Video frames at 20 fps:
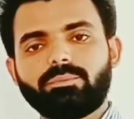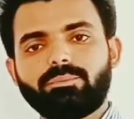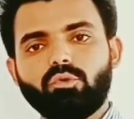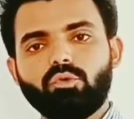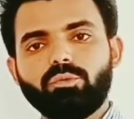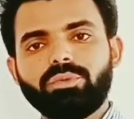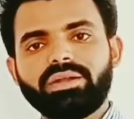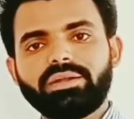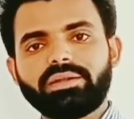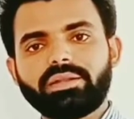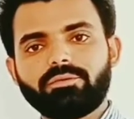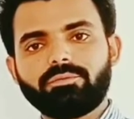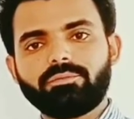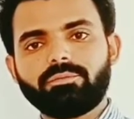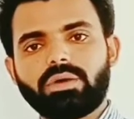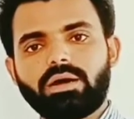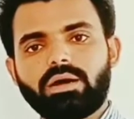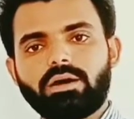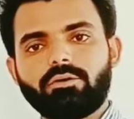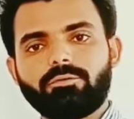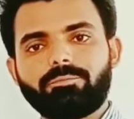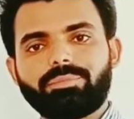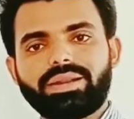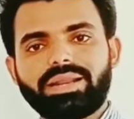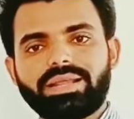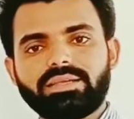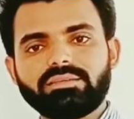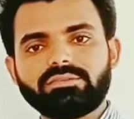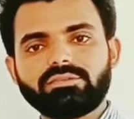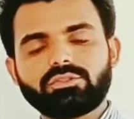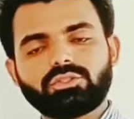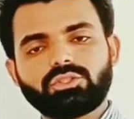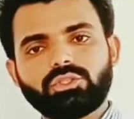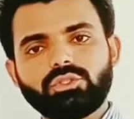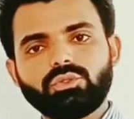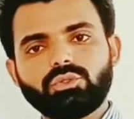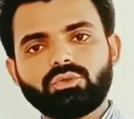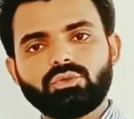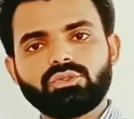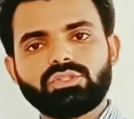momentum of price
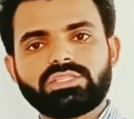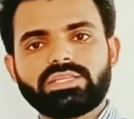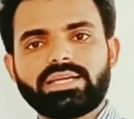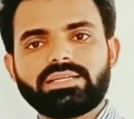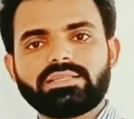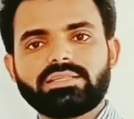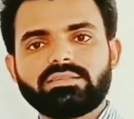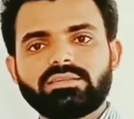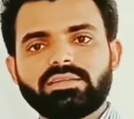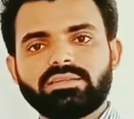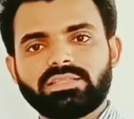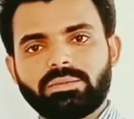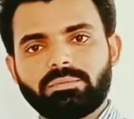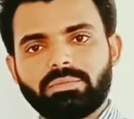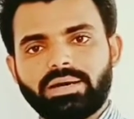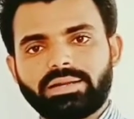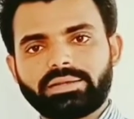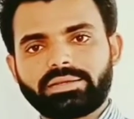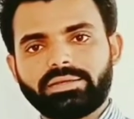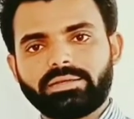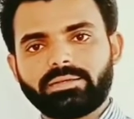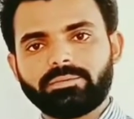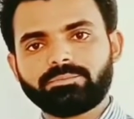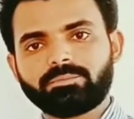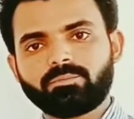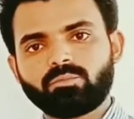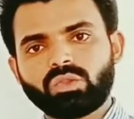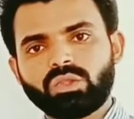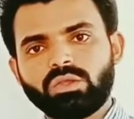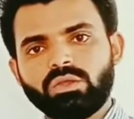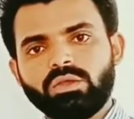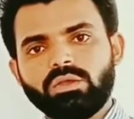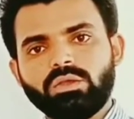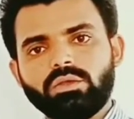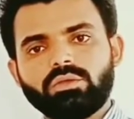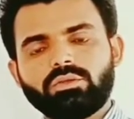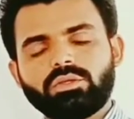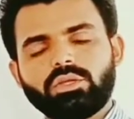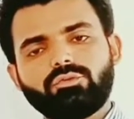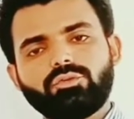due to changes in the market.
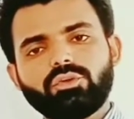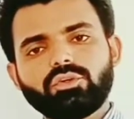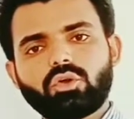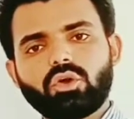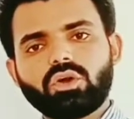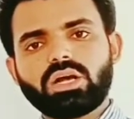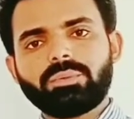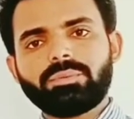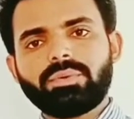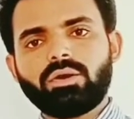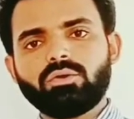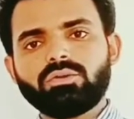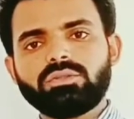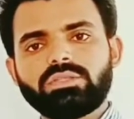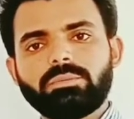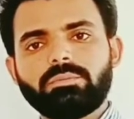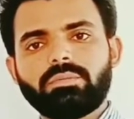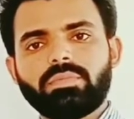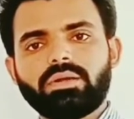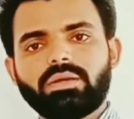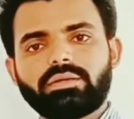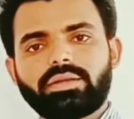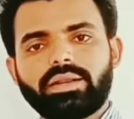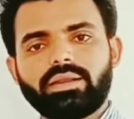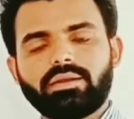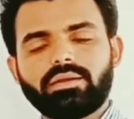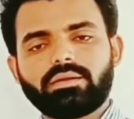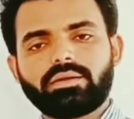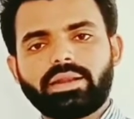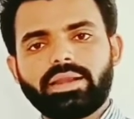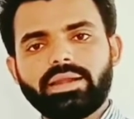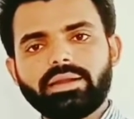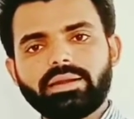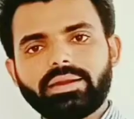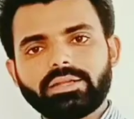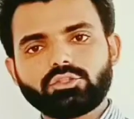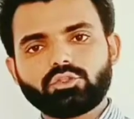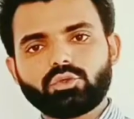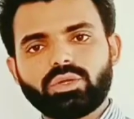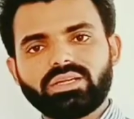If we talk about the trend
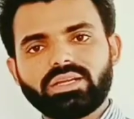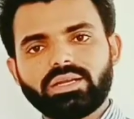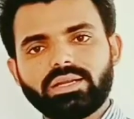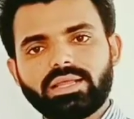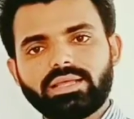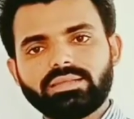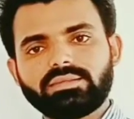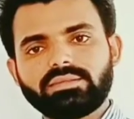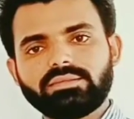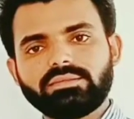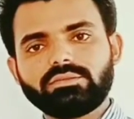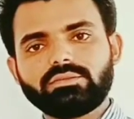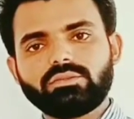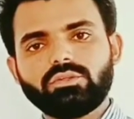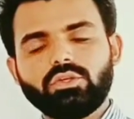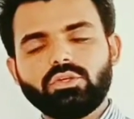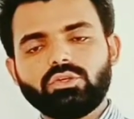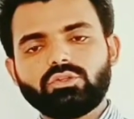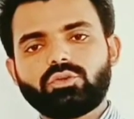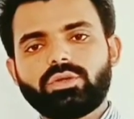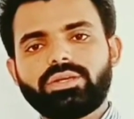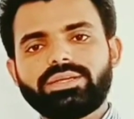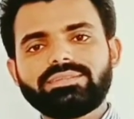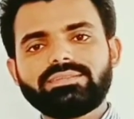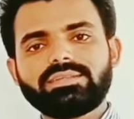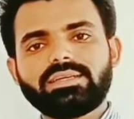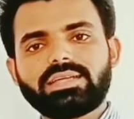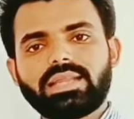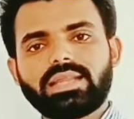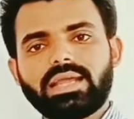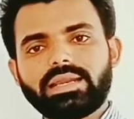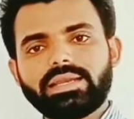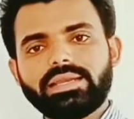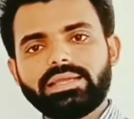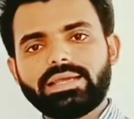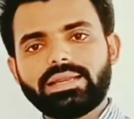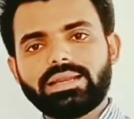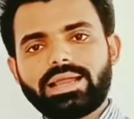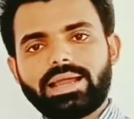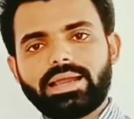ratio analysis, so it is a
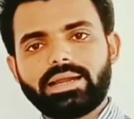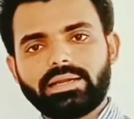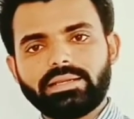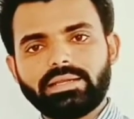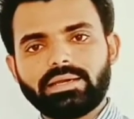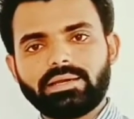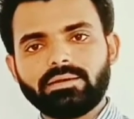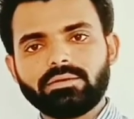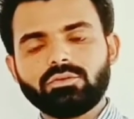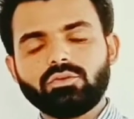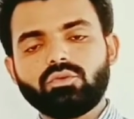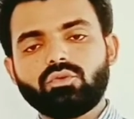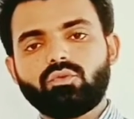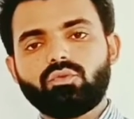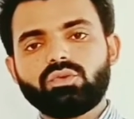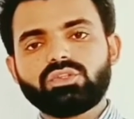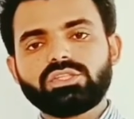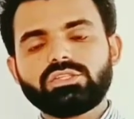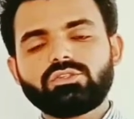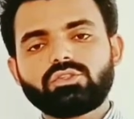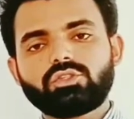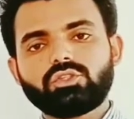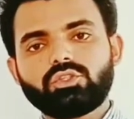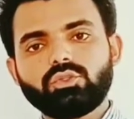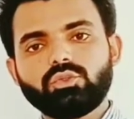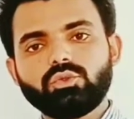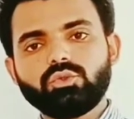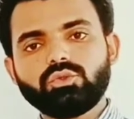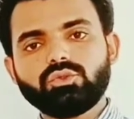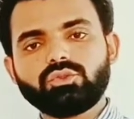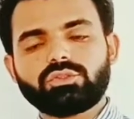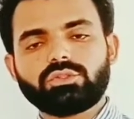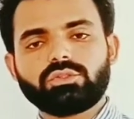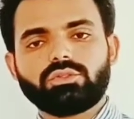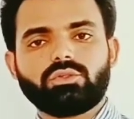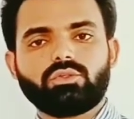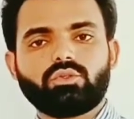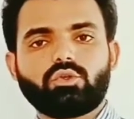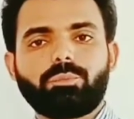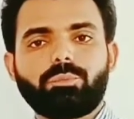technical idea which is used
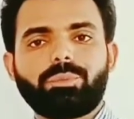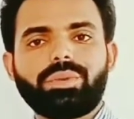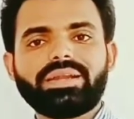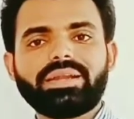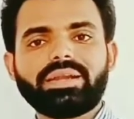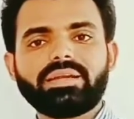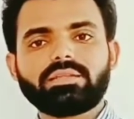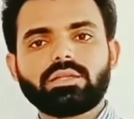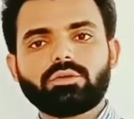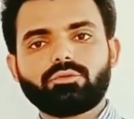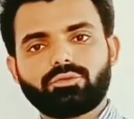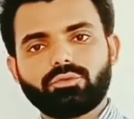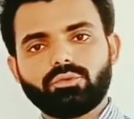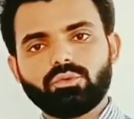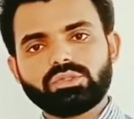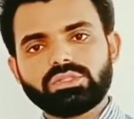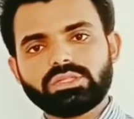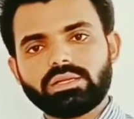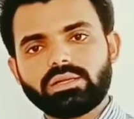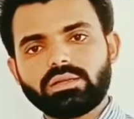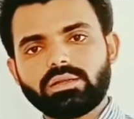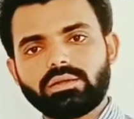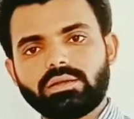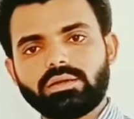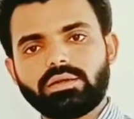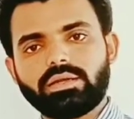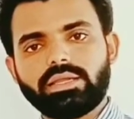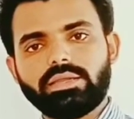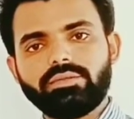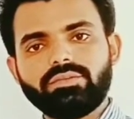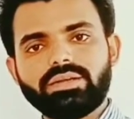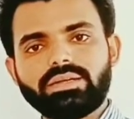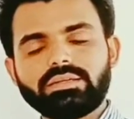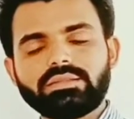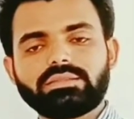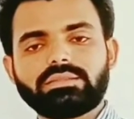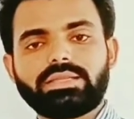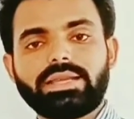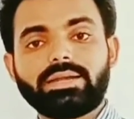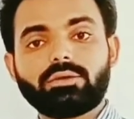to predict the future
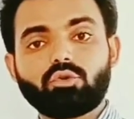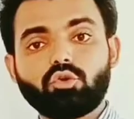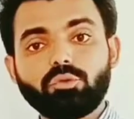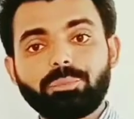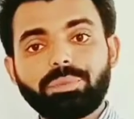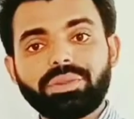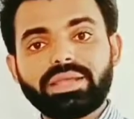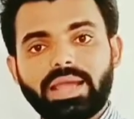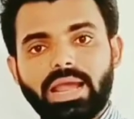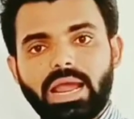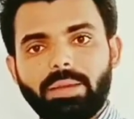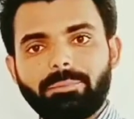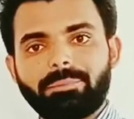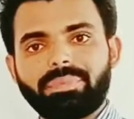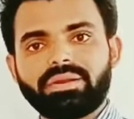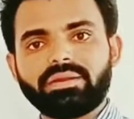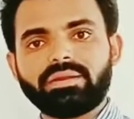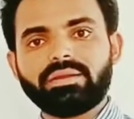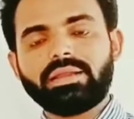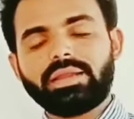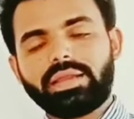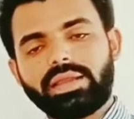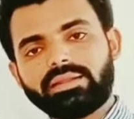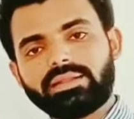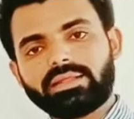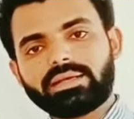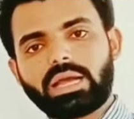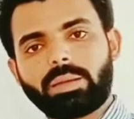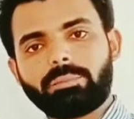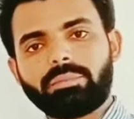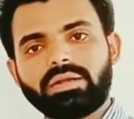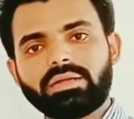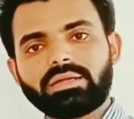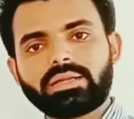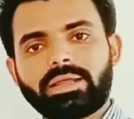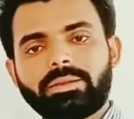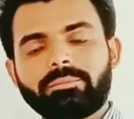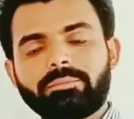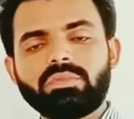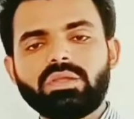event that could be happen in the coming
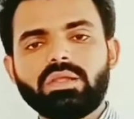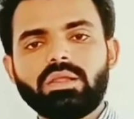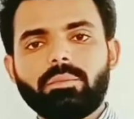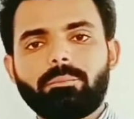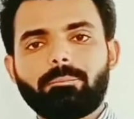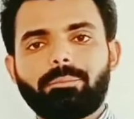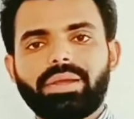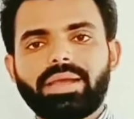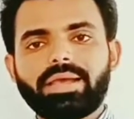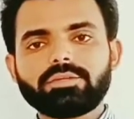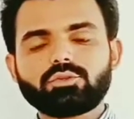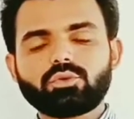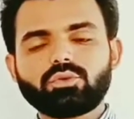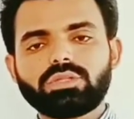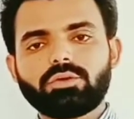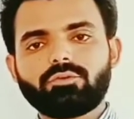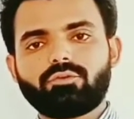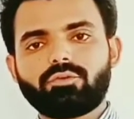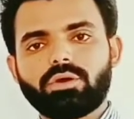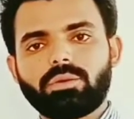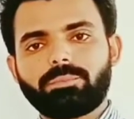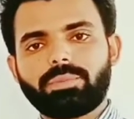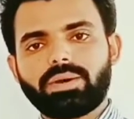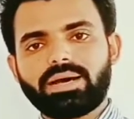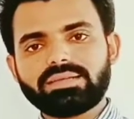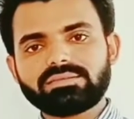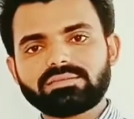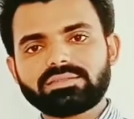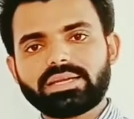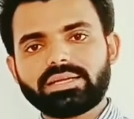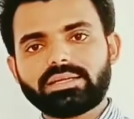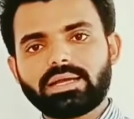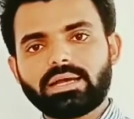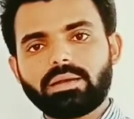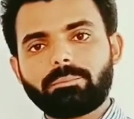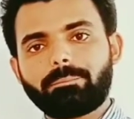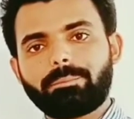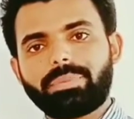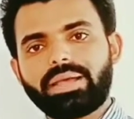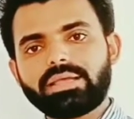time based on the past
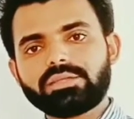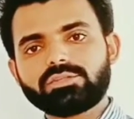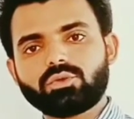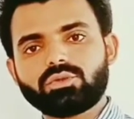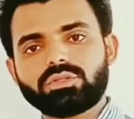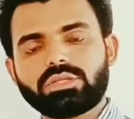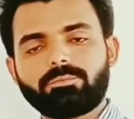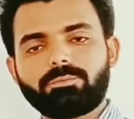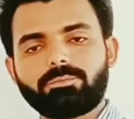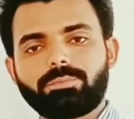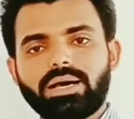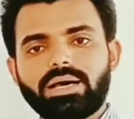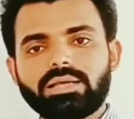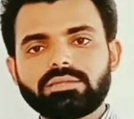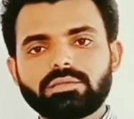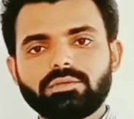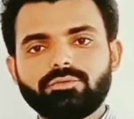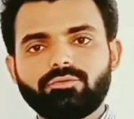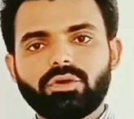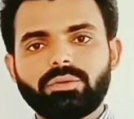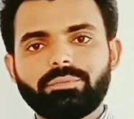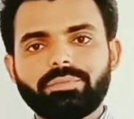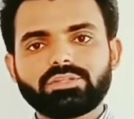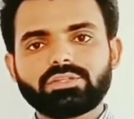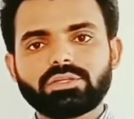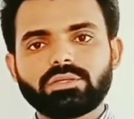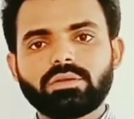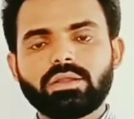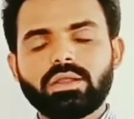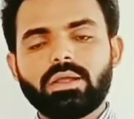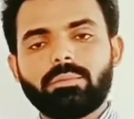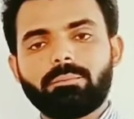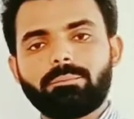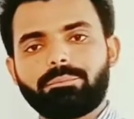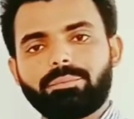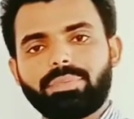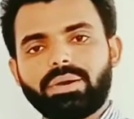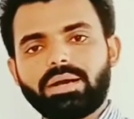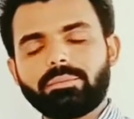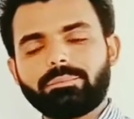data, based on the past information,
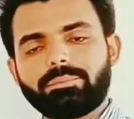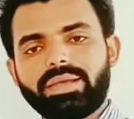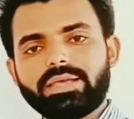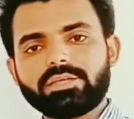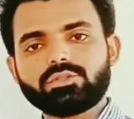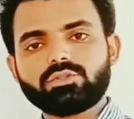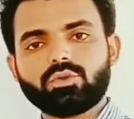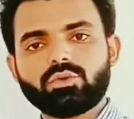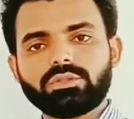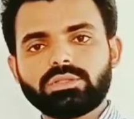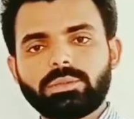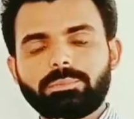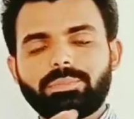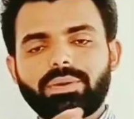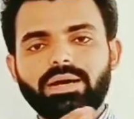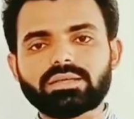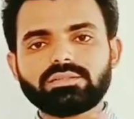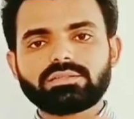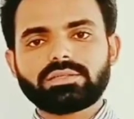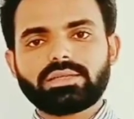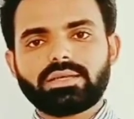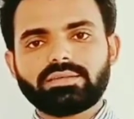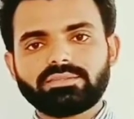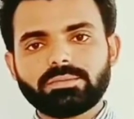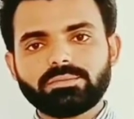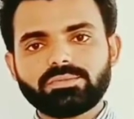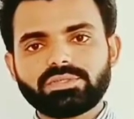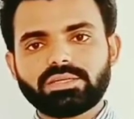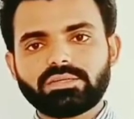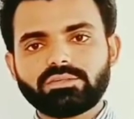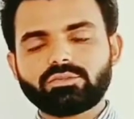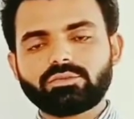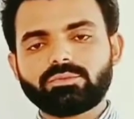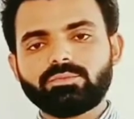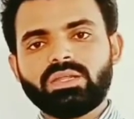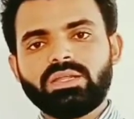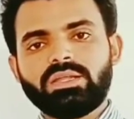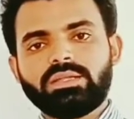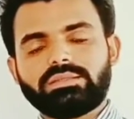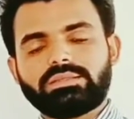based on the past assumptions
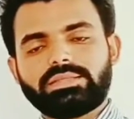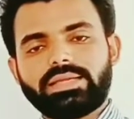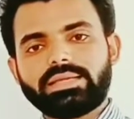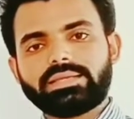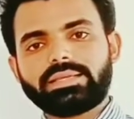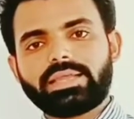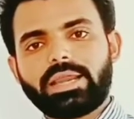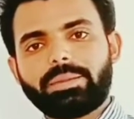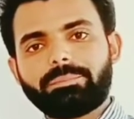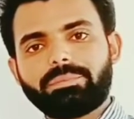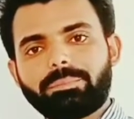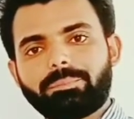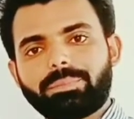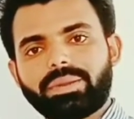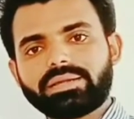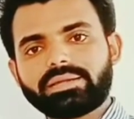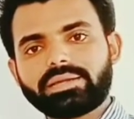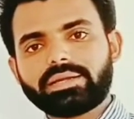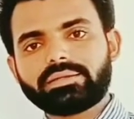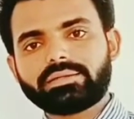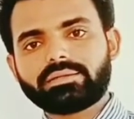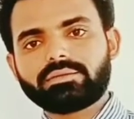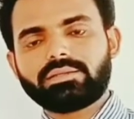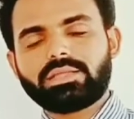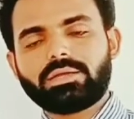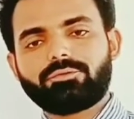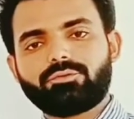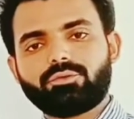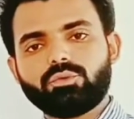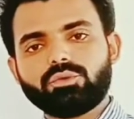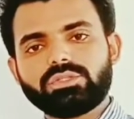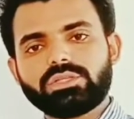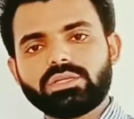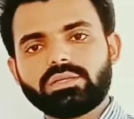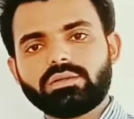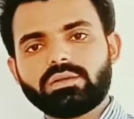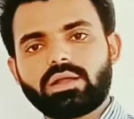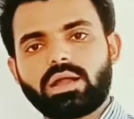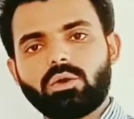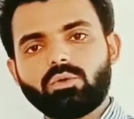that can be predict the
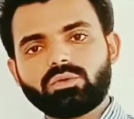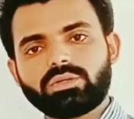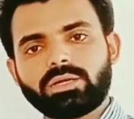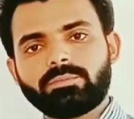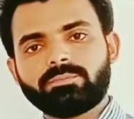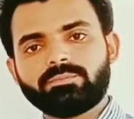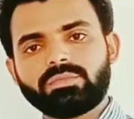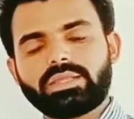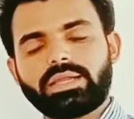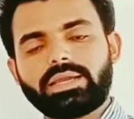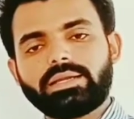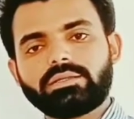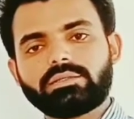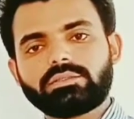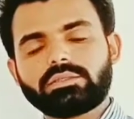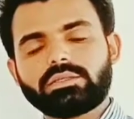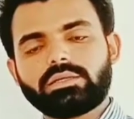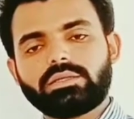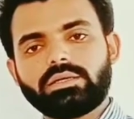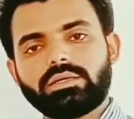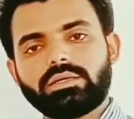future outcome that